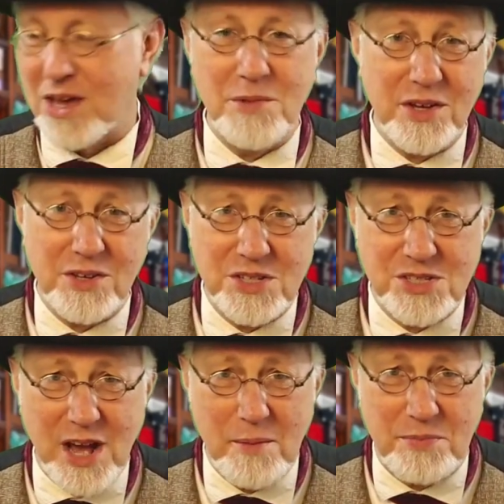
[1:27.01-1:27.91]
I'm not going to
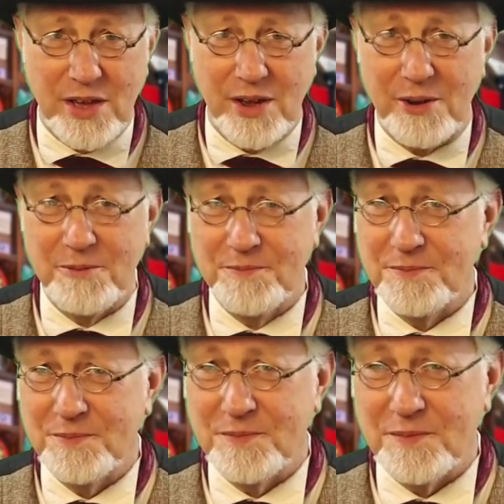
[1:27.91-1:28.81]
stop there.
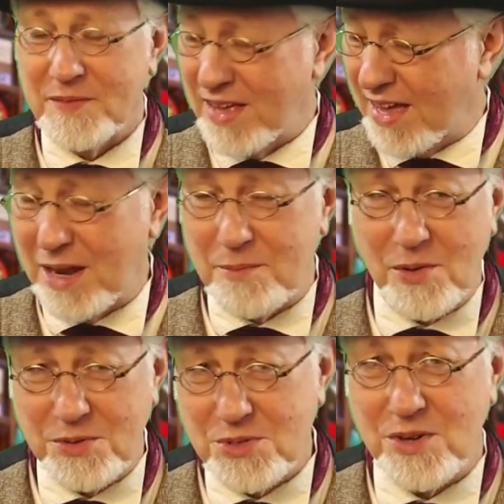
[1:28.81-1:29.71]
And I'm
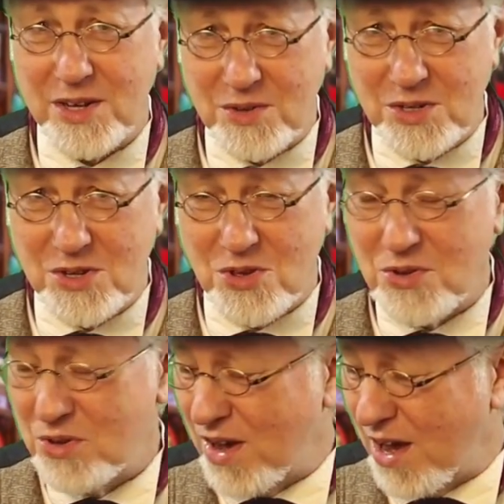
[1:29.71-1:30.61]
also not going to show
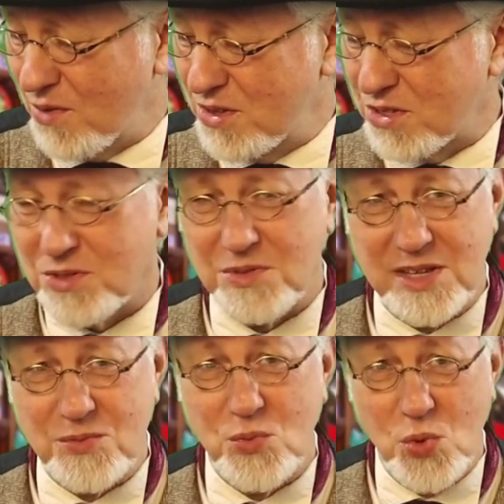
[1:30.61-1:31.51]
you how this
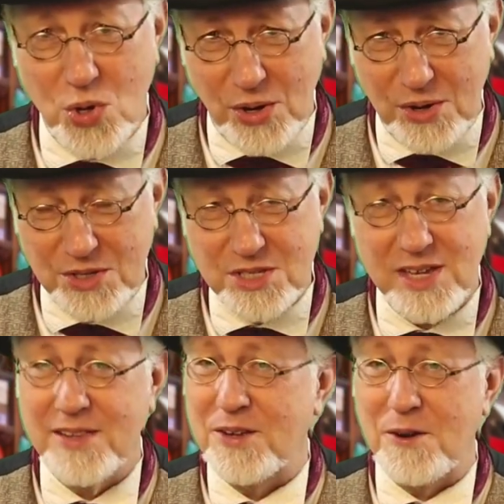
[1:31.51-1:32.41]
works.
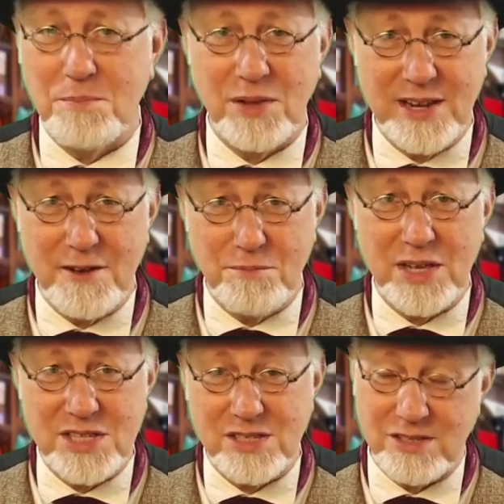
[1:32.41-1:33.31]
There are plenty of
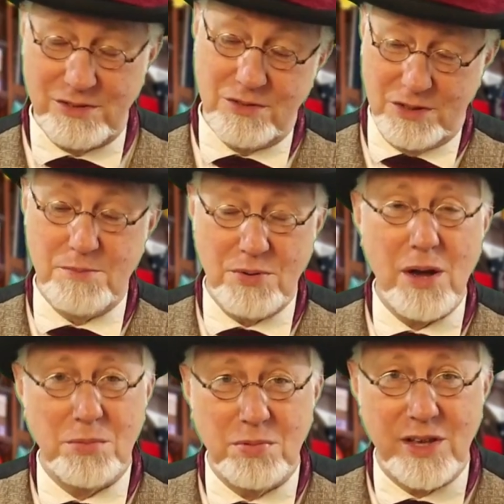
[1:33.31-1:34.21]
places, you
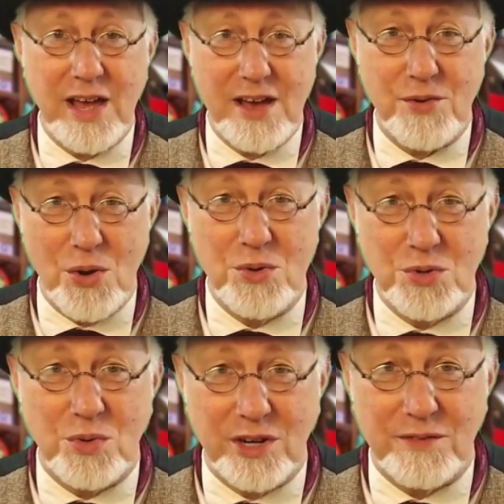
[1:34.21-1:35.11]
probably have owned
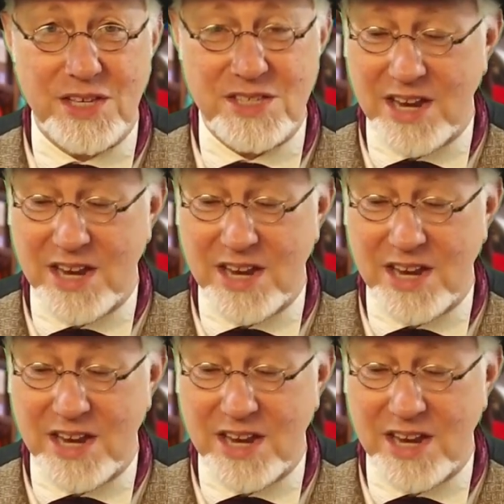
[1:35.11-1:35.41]
one of these.